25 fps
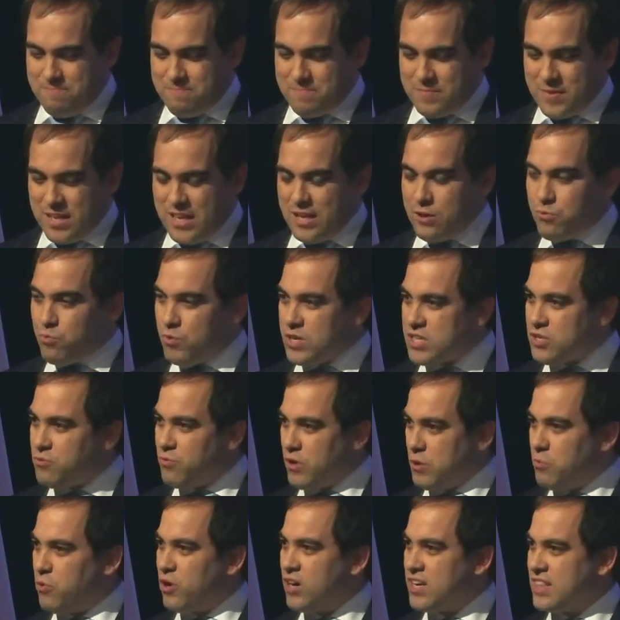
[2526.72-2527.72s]
it was
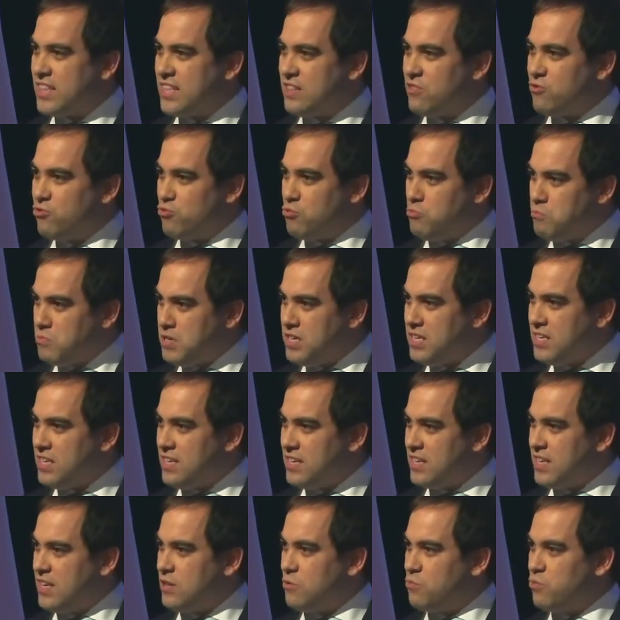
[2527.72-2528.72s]
rewarding to
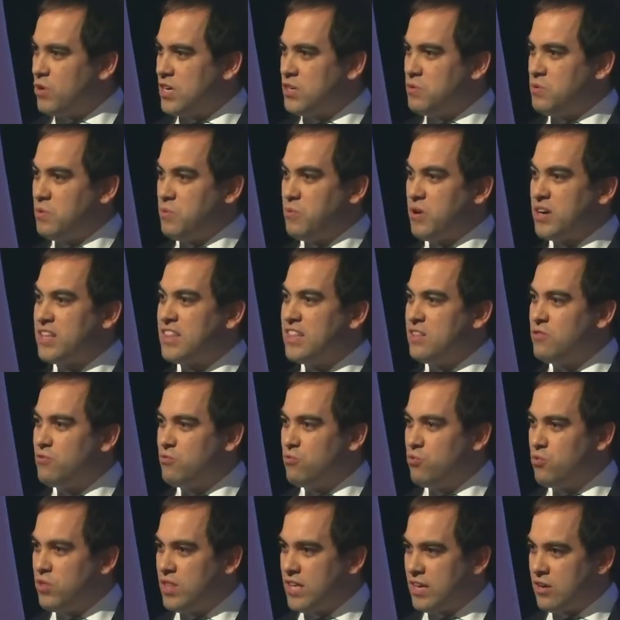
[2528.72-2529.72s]
me, it was rewarding
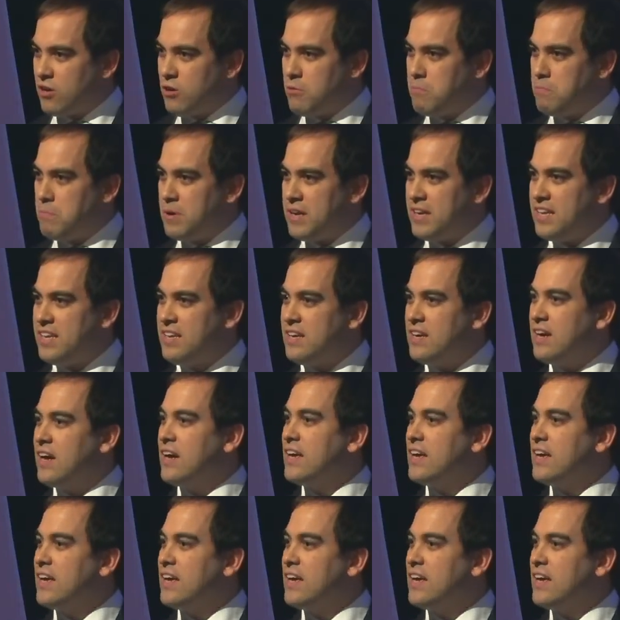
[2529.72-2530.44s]
to the company,